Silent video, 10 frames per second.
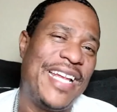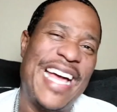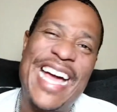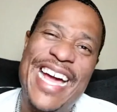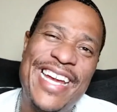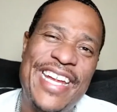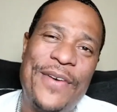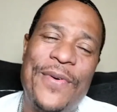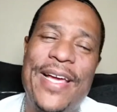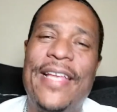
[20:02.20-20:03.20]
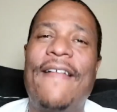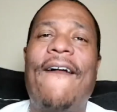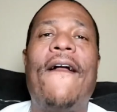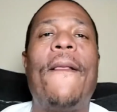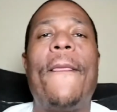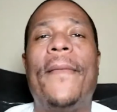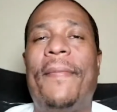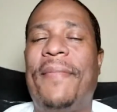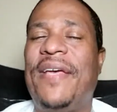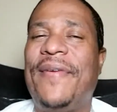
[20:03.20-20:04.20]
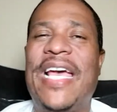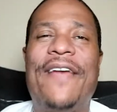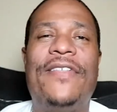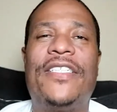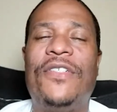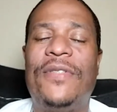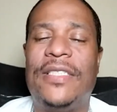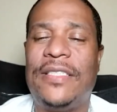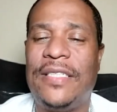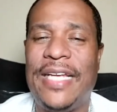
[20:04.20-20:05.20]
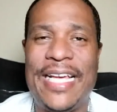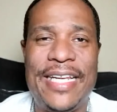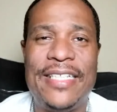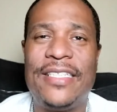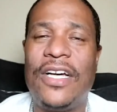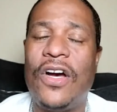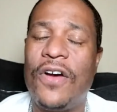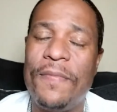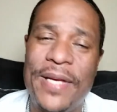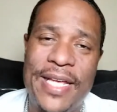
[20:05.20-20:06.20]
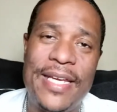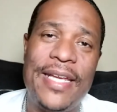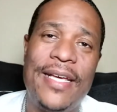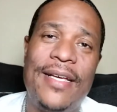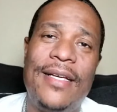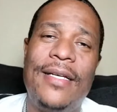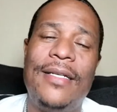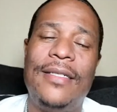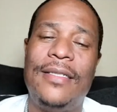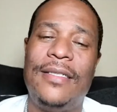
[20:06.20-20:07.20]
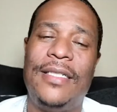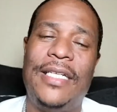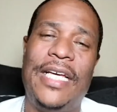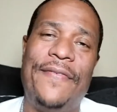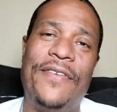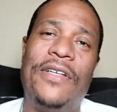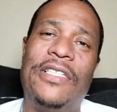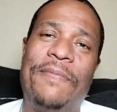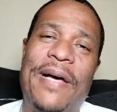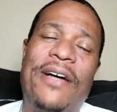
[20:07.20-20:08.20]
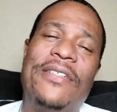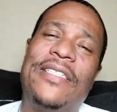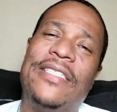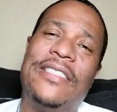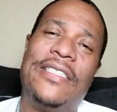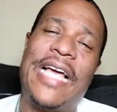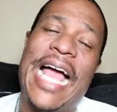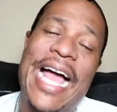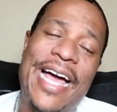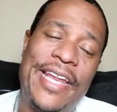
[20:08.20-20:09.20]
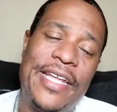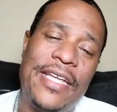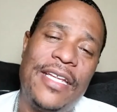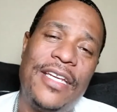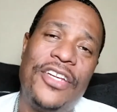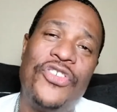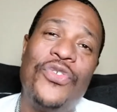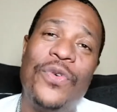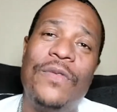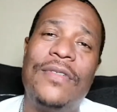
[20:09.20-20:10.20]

of hiding their weight, maybe have excuses, ladies or men, if your spouse is hiding the truth,